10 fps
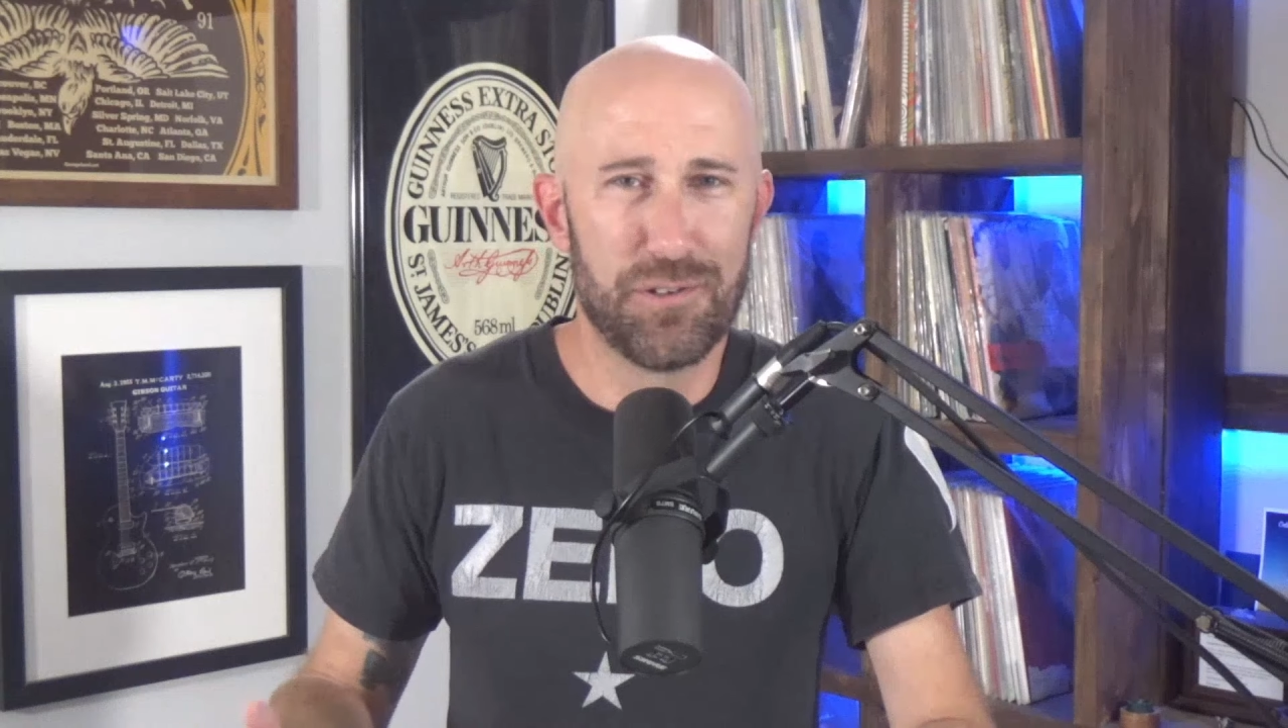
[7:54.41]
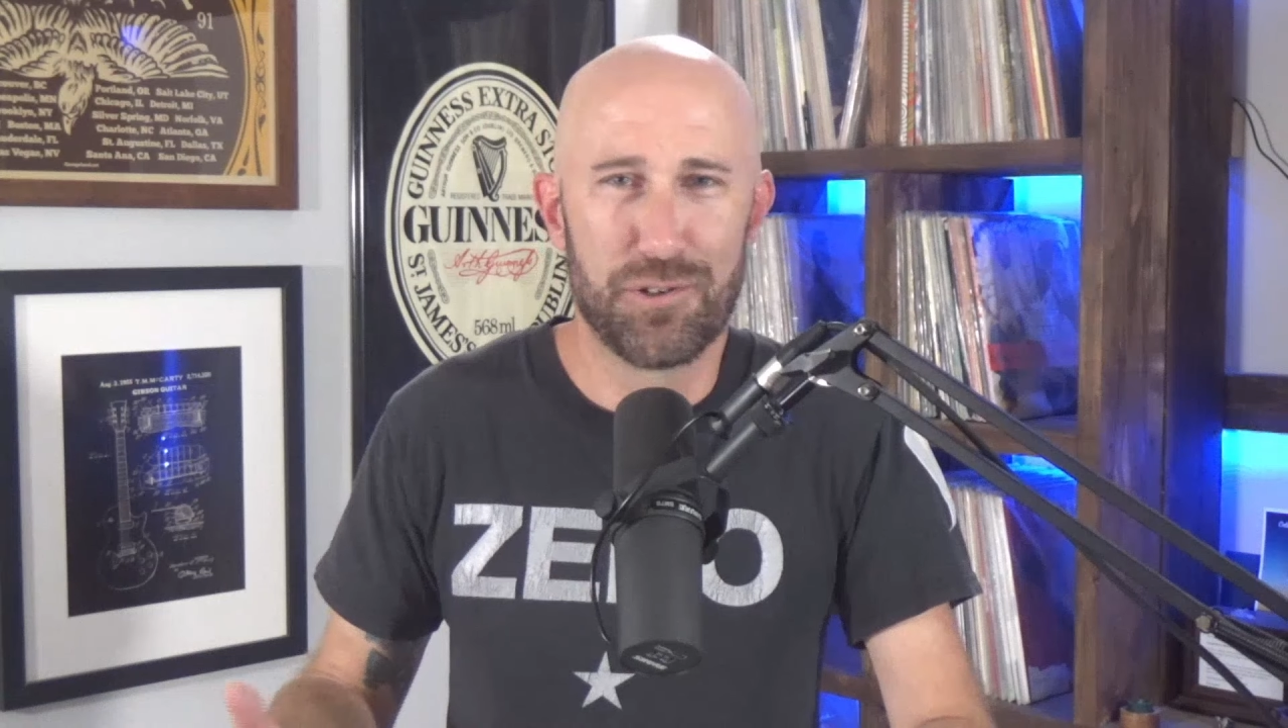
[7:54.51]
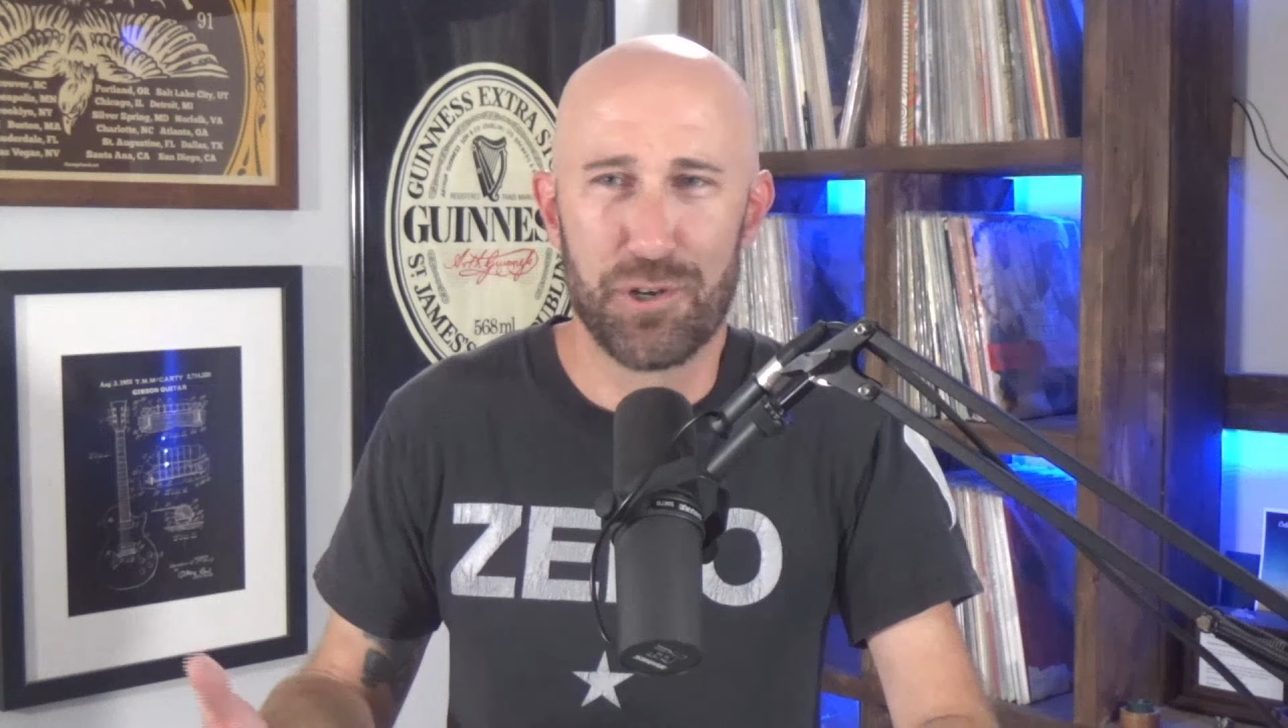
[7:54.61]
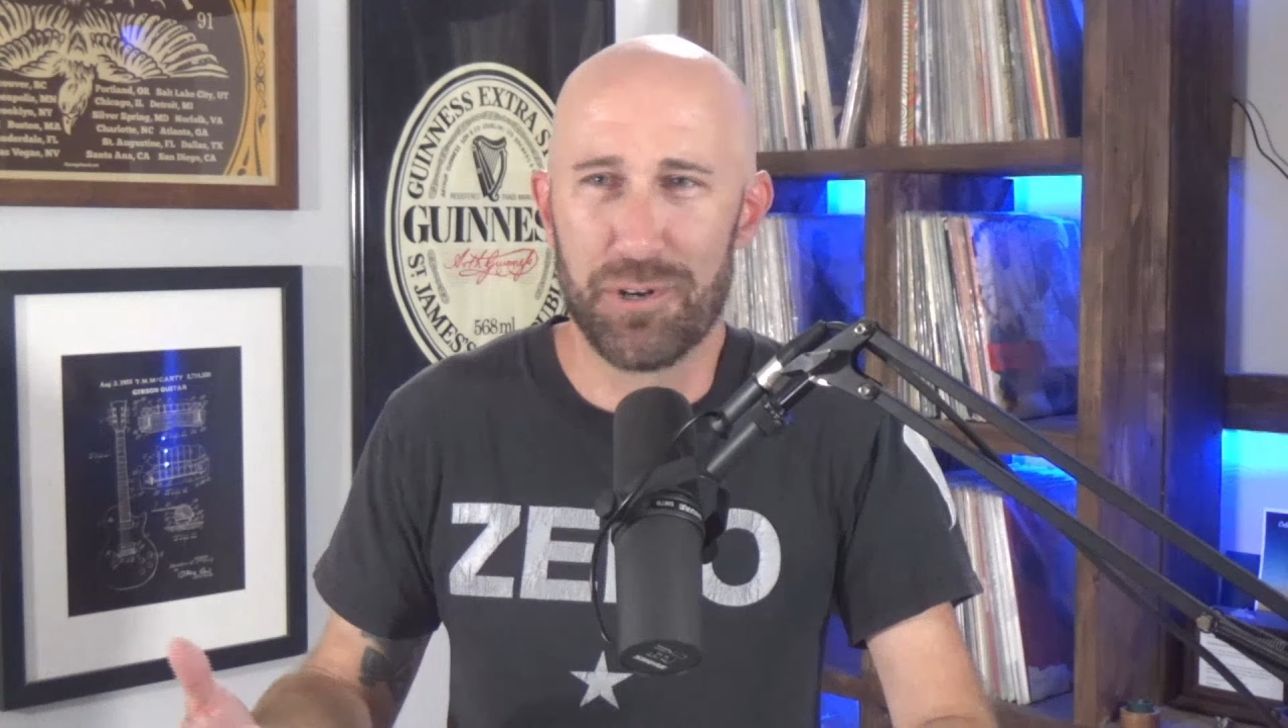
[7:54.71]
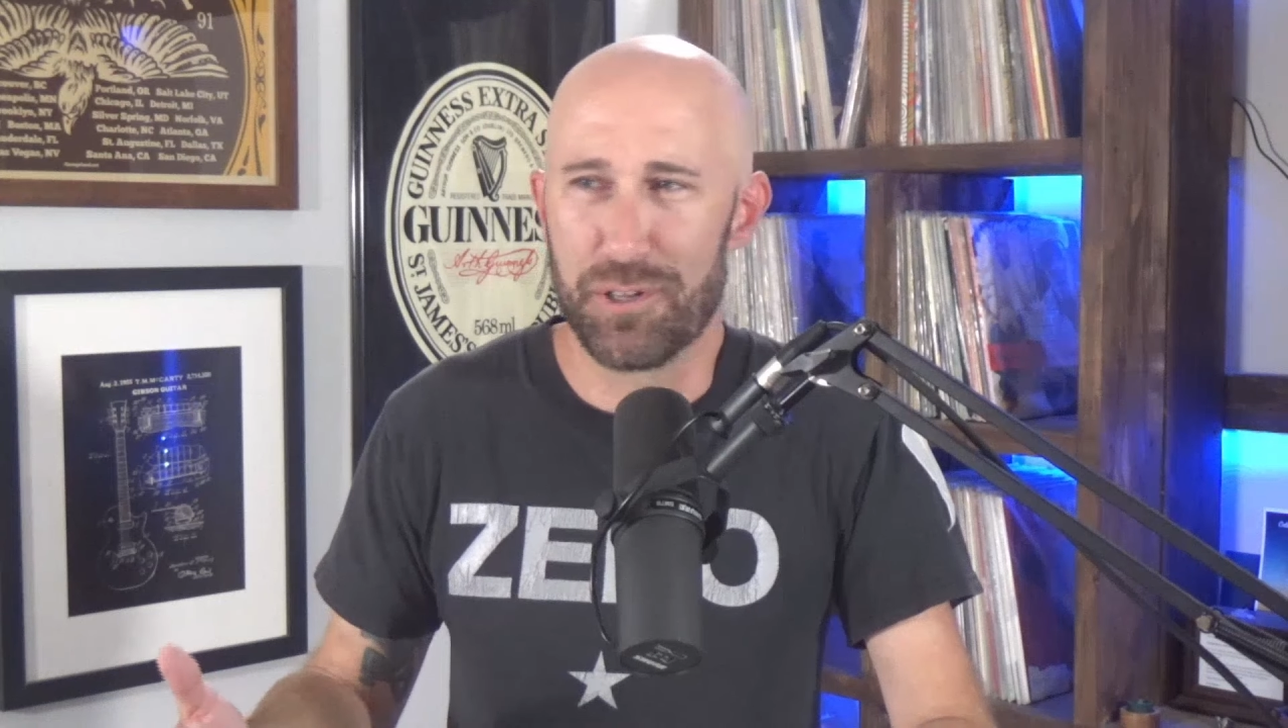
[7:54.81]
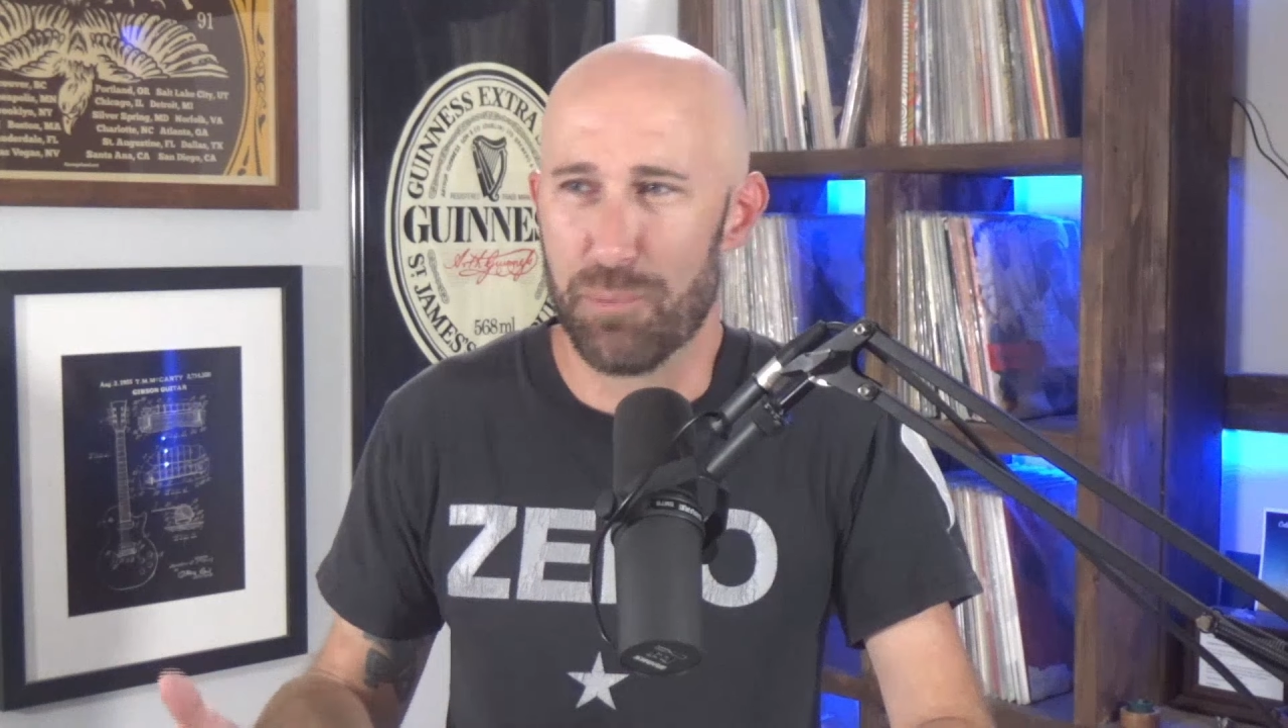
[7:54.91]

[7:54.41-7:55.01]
chilling at the